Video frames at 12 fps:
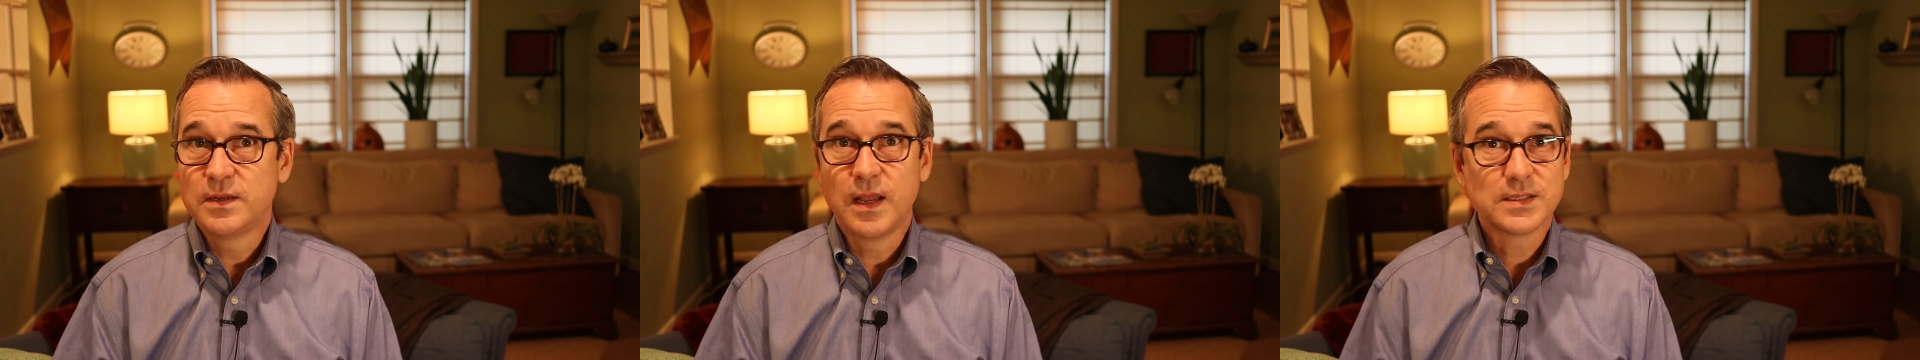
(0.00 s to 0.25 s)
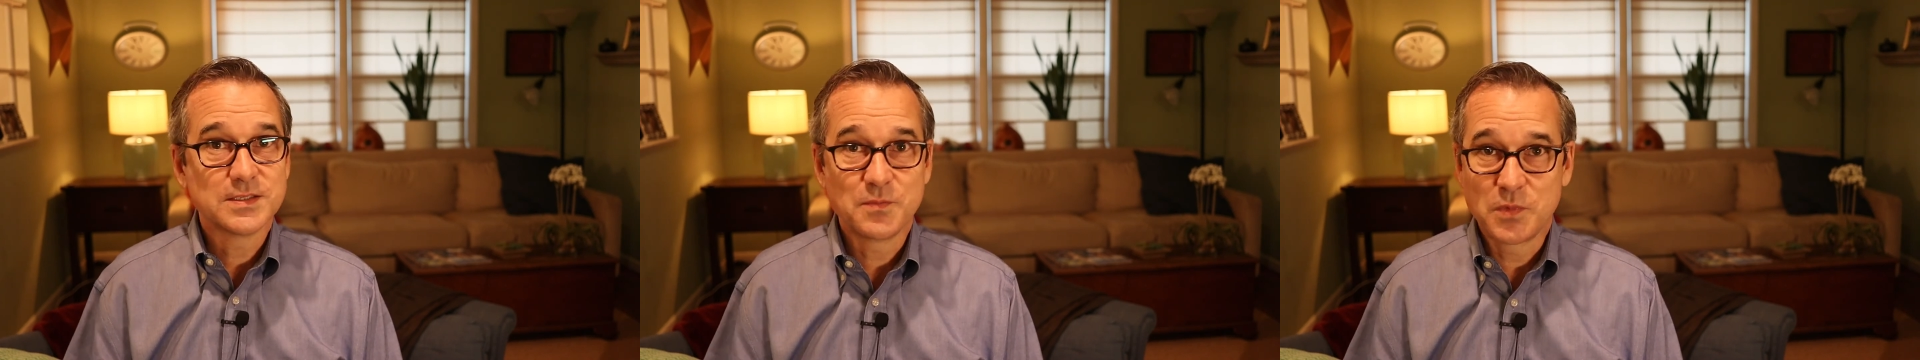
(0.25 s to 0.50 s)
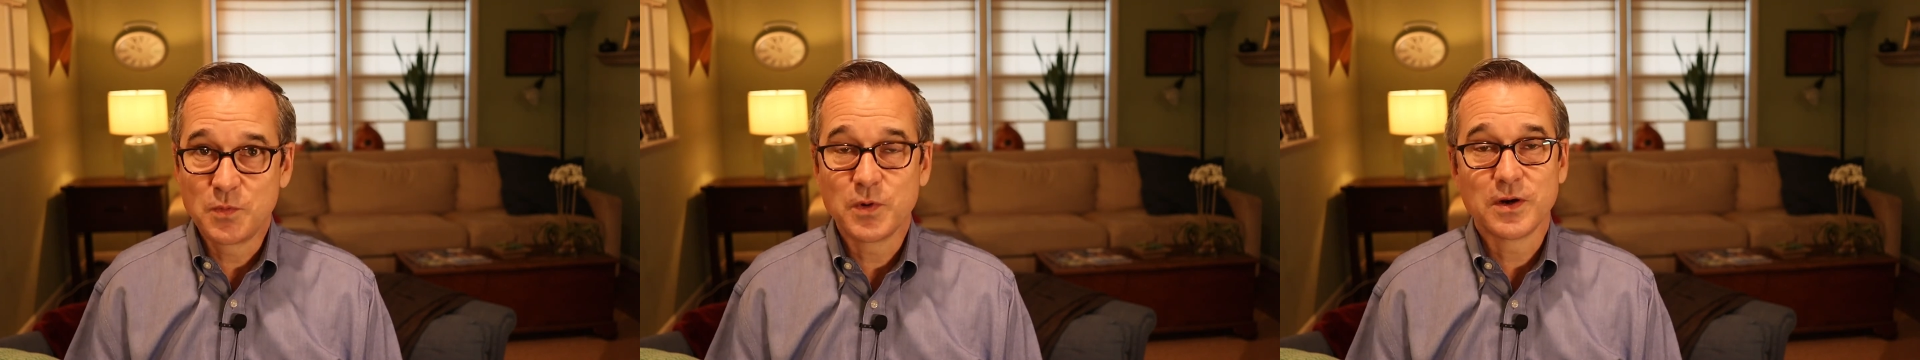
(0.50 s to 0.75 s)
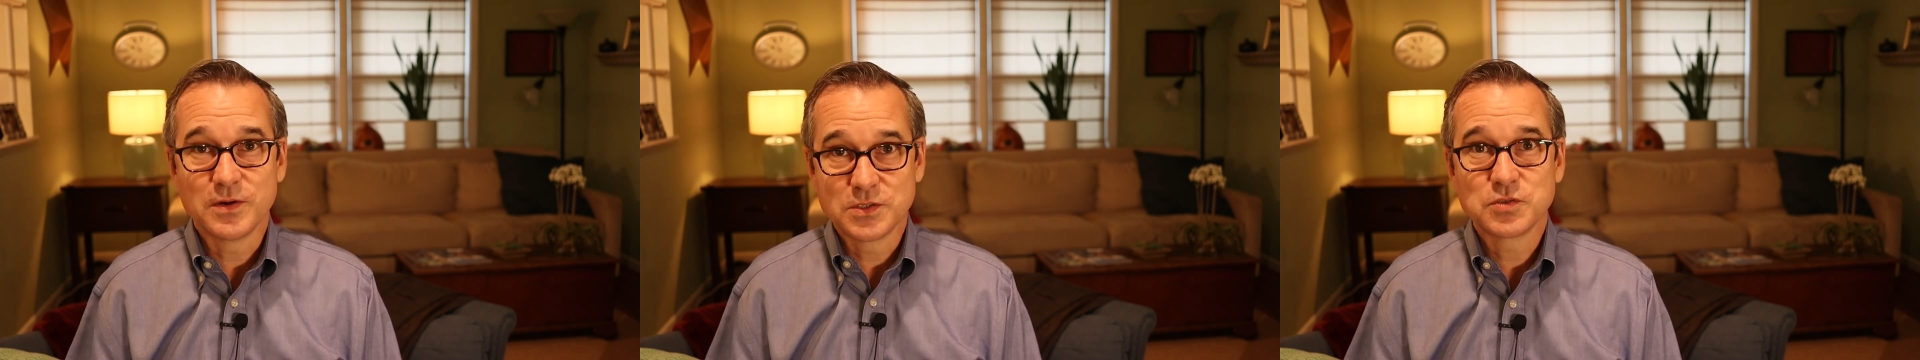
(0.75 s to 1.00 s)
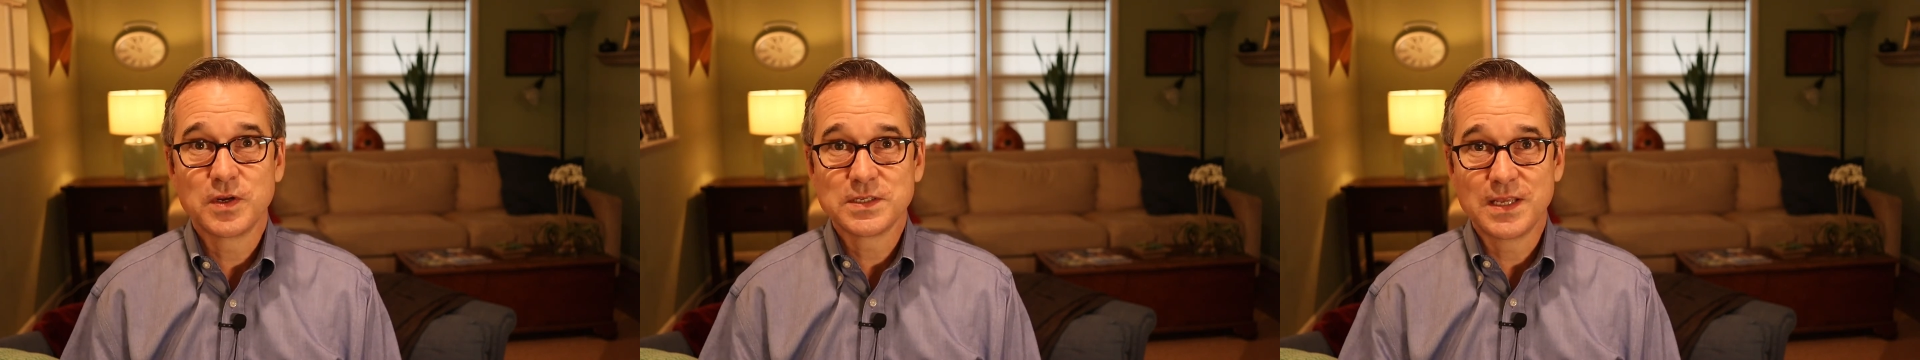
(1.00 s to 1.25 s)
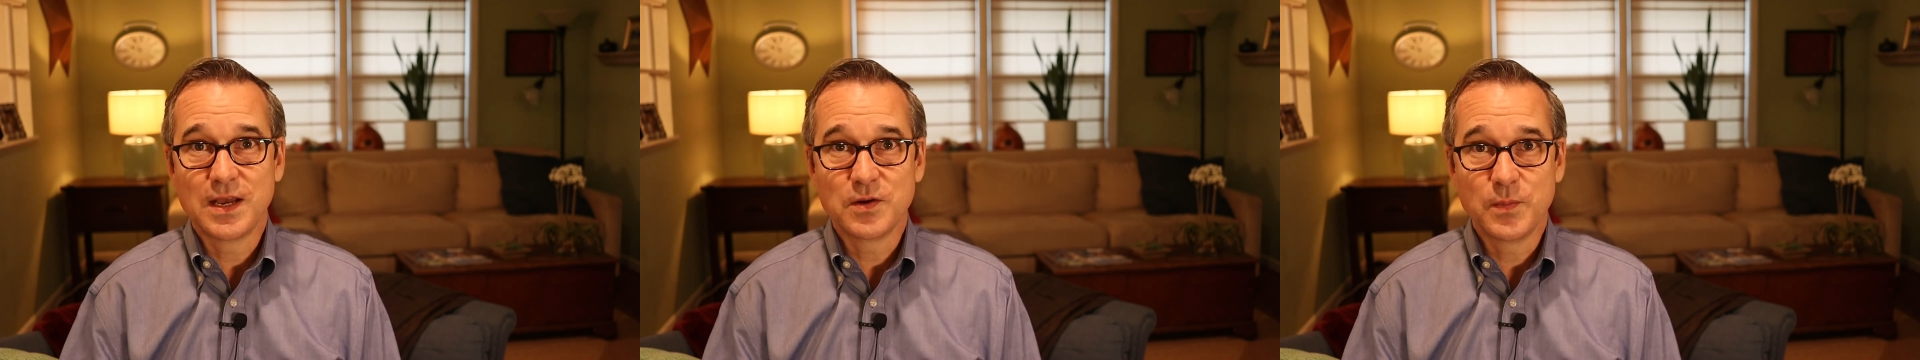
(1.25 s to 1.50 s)
not something we're going to
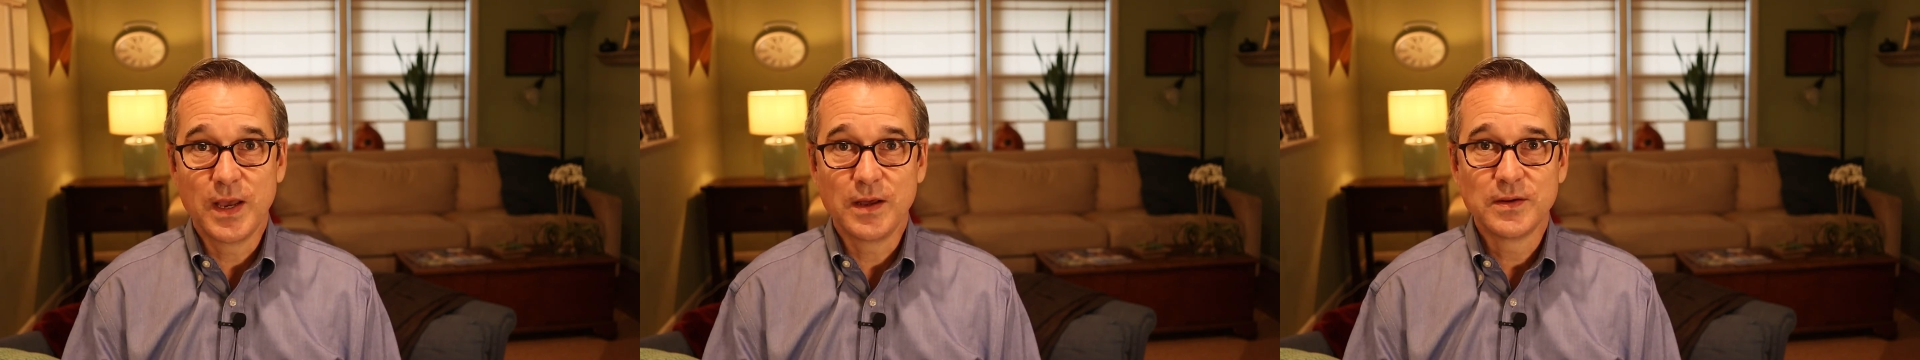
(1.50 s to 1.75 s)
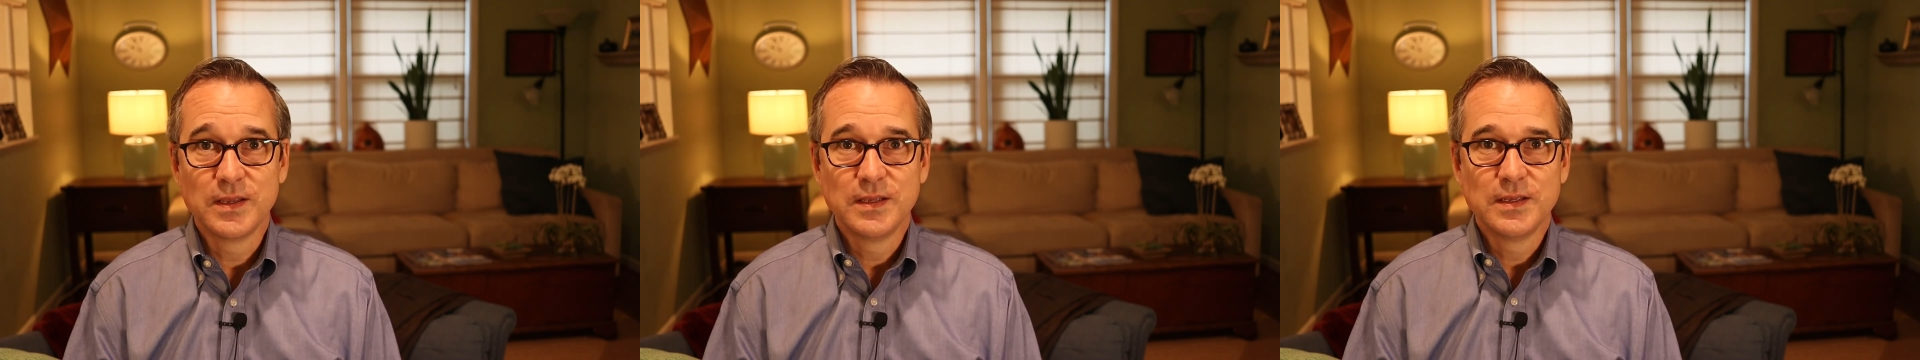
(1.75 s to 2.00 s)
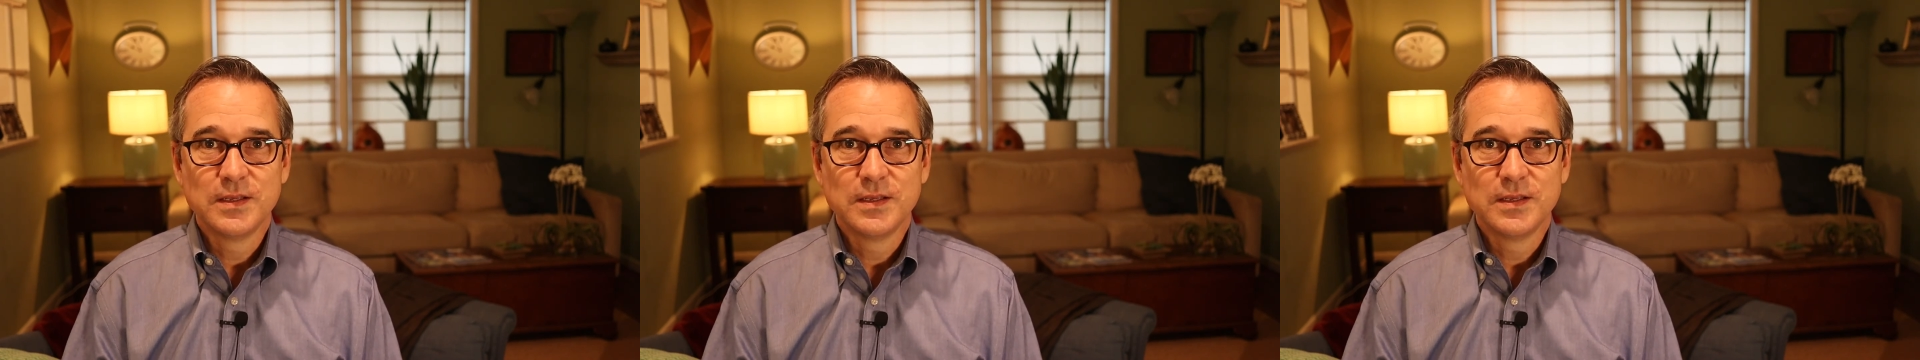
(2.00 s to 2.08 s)
stress out about.